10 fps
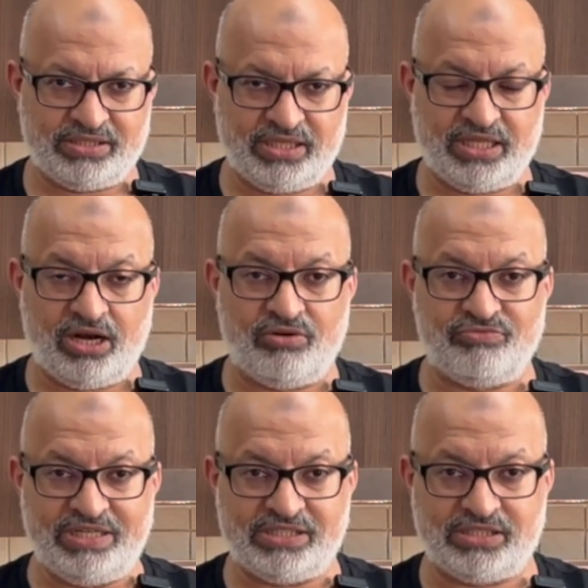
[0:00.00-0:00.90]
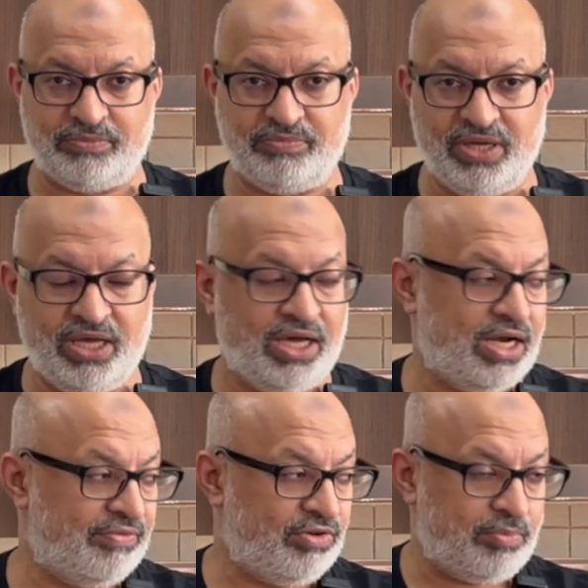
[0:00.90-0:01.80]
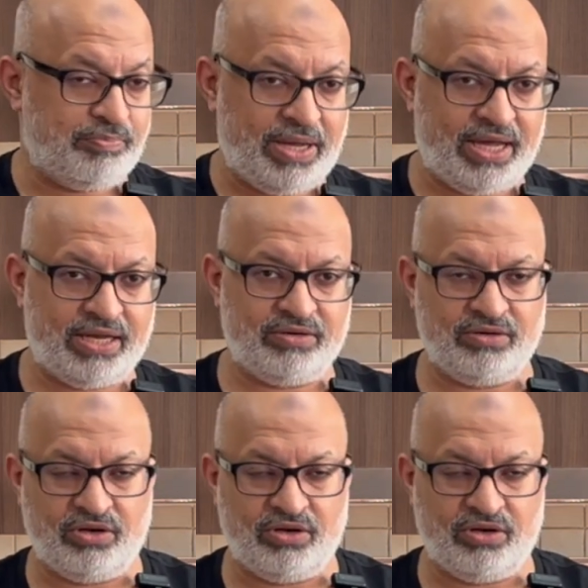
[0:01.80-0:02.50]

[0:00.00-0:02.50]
And now I'll rinse them, and I've got a pan